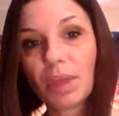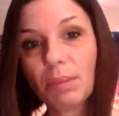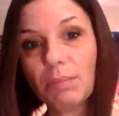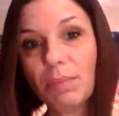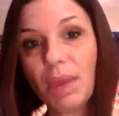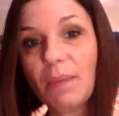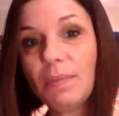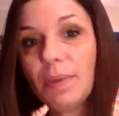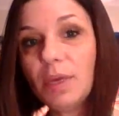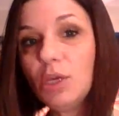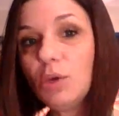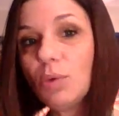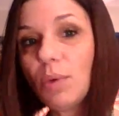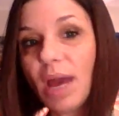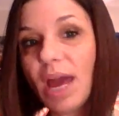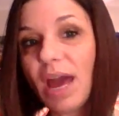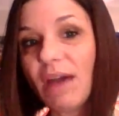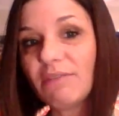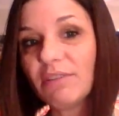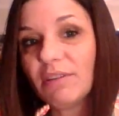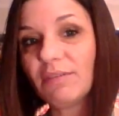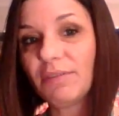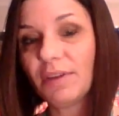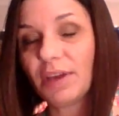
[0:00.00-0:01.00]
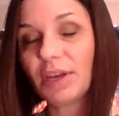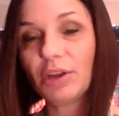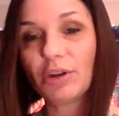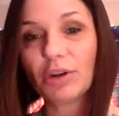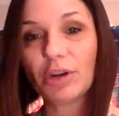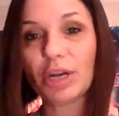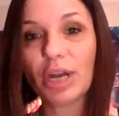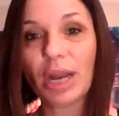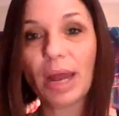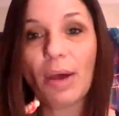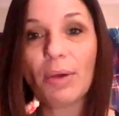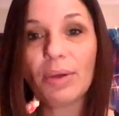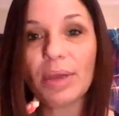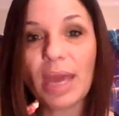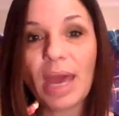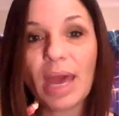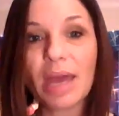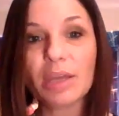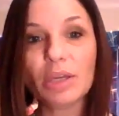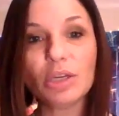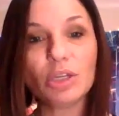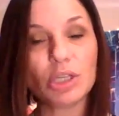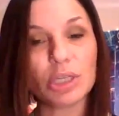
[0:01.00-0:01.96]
Maybe you haven't figured it out yet.